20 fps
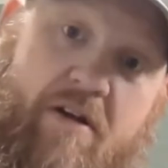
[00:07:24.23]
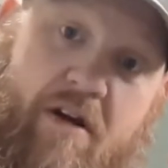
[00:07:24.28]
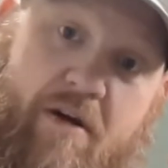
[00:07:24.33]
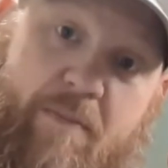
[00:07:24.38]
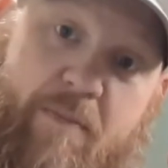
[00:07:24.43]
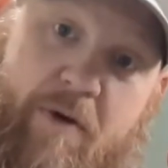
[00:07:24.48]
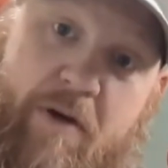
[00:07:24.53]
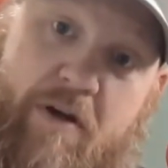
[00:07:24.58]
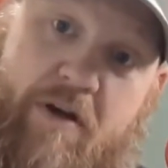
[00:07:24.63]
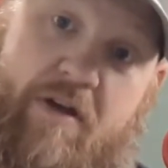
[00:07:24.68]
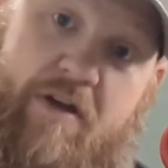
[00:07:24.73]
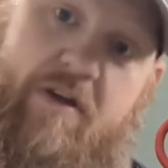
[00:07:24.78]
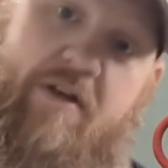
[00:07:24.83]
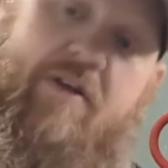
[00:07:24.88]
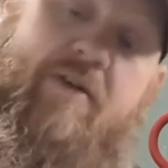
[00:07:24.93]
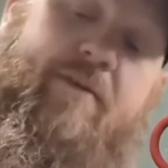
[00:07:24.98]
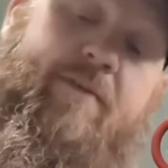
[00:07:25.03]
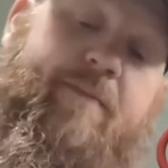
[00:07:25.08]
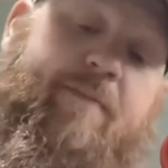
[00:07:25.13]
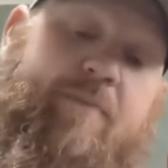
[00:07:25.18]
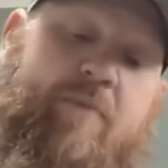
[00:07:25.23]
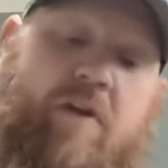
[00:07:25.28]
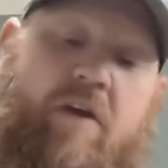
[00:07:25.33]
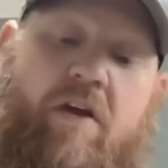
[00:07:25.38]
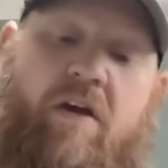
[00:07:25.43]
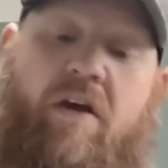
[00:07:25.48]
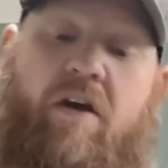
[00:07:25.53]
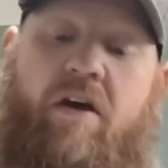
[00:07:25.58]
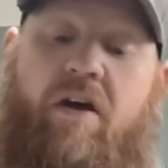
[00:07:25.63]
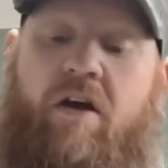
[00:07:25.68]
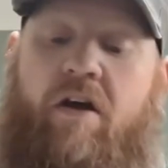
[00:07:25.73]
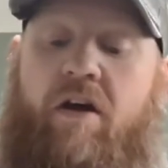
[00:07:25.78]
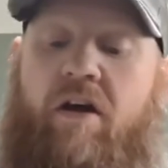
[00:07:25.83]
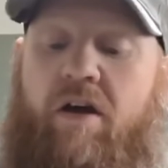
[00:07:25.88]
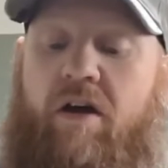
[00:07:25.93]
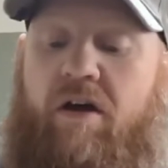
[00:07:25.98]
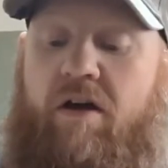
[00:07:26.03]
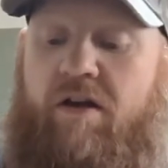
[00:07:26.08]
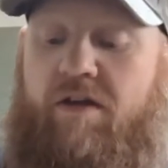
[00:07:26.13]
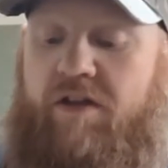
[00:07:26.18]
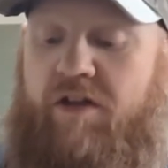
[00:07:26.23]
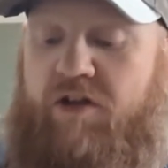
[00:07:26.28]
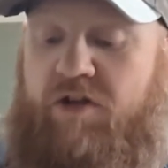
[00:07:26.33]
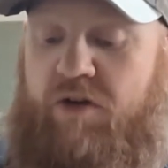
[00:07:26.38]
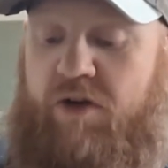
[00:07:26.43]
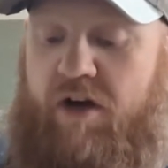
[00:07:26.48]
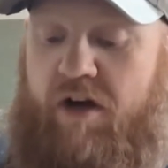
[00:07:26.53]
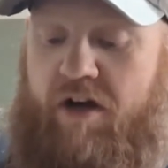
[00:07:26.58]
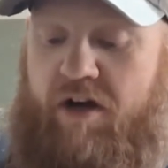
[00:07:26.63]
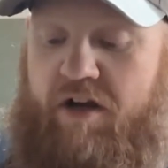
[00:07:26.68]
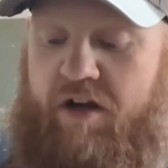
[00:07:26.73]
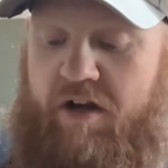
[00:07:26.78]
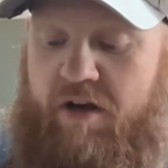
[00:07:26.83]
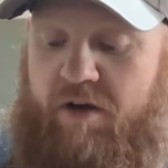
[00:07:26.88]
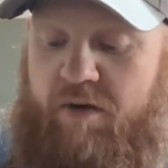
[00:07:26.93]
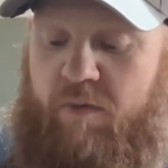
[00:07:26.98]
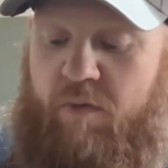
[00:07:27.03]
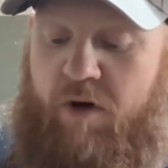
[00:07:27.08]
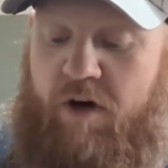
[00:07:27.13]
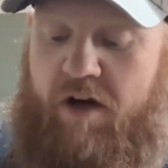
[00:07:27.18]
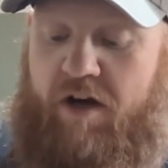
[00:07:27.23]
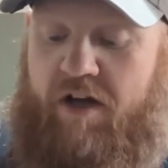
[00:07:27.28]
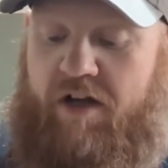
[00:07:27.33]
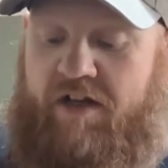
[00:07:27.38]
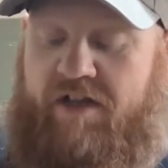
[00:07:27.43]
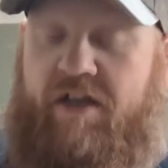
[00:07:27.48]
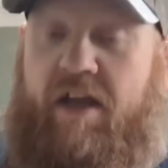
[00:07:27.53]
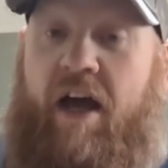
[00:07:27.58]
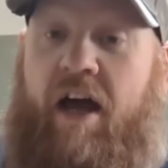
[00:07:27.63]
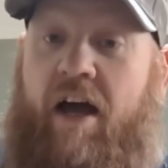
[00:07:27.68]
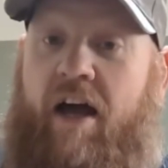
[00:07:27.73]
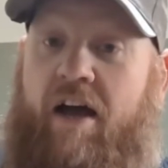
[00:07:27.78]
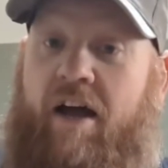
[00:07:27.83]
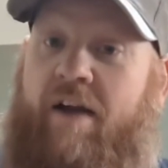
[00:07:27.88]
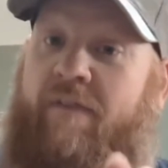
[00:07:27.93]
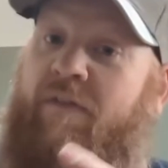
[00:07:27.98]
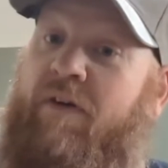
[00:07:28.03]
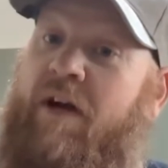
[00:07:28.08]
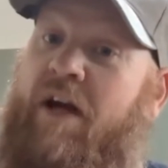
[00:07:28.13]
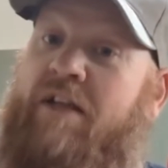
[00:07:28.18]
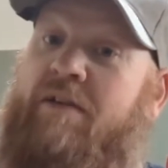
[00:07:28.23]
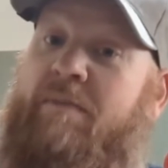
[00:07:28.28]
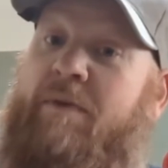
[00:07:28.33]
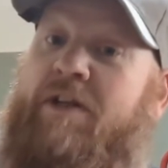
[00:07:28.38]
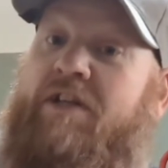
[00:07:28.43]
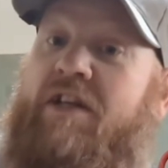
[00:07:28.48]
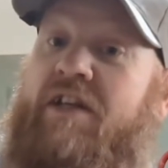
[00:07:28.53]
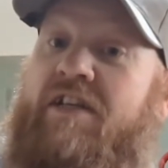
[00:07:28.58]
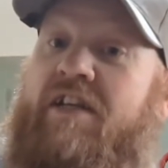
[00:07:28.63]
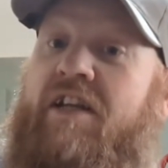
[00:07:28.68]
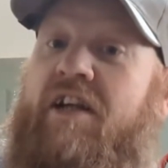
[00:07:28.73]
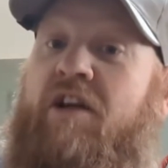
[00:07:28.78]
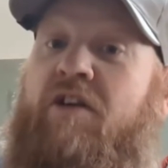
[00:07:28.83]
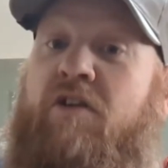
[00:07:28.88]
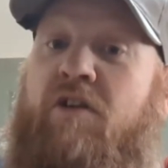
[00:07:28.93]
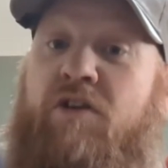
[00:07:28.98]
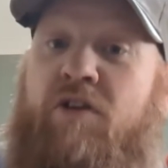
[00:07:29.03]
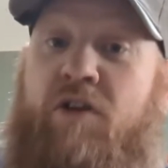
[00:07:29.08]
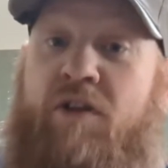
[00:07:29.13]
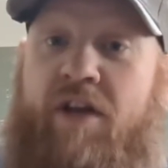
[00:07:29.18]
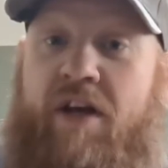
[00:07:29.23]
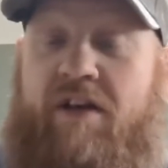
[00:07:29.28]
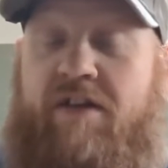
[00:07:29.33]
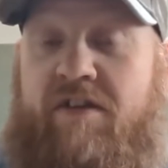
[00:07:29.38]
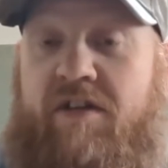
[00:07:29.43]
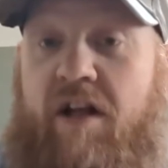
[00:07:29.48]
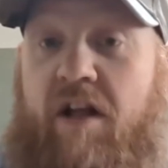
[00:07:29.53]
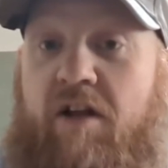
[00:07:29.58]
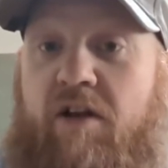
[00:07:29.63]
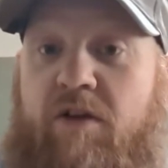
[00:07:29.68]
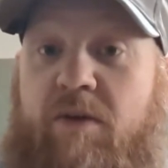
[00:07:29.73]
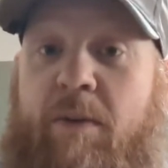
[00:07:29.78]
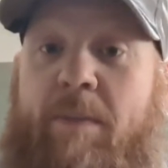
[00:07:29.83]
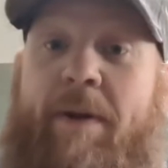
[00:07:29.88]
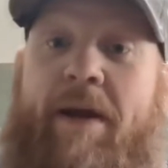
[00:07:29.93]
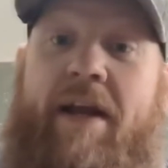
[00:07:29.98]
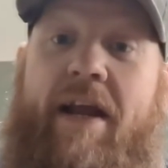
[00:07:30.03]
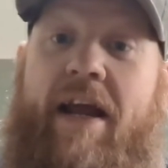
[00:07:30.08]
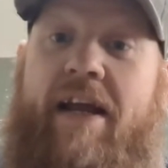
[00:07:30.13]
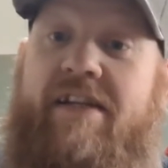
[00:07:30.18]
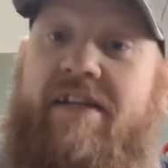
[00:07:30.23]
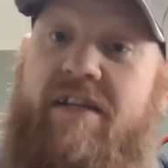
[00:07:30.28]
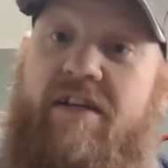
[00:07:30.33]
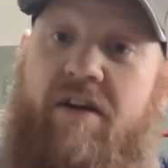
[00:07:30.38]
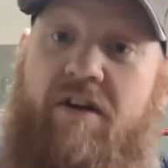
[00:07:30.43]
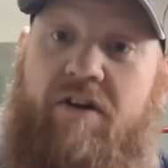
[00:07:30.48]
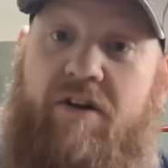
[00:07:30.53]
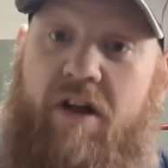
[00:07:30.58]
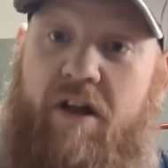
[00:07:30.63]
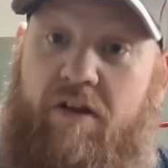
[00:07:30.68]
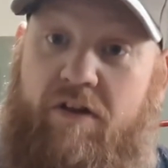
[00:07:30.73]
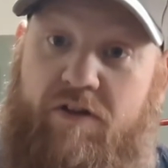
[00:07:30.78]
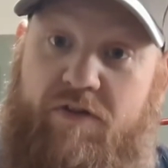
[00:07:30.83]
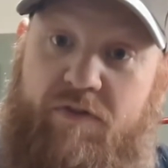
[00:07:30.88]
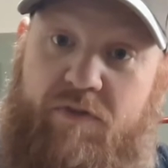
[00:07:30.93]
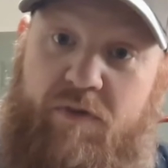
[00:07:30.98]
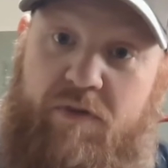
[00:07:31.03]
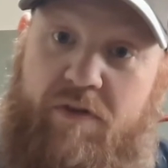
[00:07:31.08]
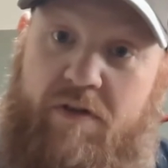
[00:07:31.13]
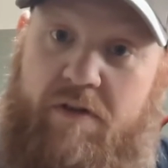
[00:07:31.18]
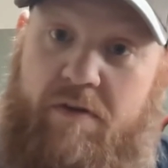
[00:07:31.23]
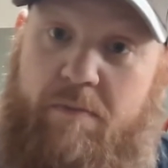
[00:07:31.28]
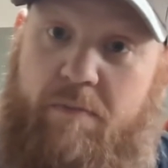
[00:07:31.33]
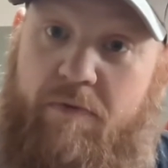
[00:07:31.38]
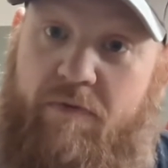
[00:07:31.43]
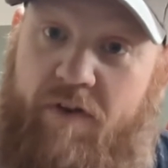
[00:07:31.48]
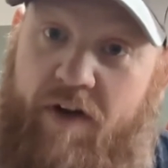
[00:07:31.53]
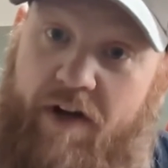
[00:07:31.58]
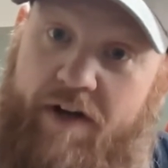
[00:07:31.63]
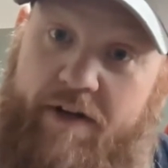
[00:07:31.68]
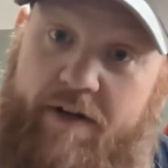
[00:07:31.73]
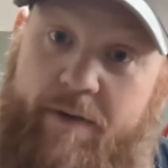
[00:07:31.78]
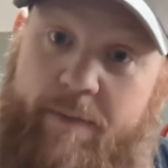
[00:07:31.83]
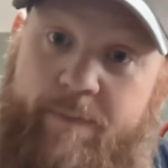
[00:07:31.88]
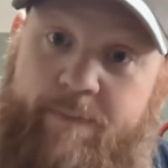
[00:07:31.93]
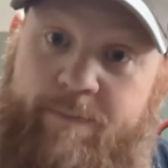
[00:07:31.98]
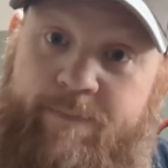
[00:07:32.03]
our book, the truck was, I forgot to mention, I said under $2,000. We paid $1,800 for the Bravada.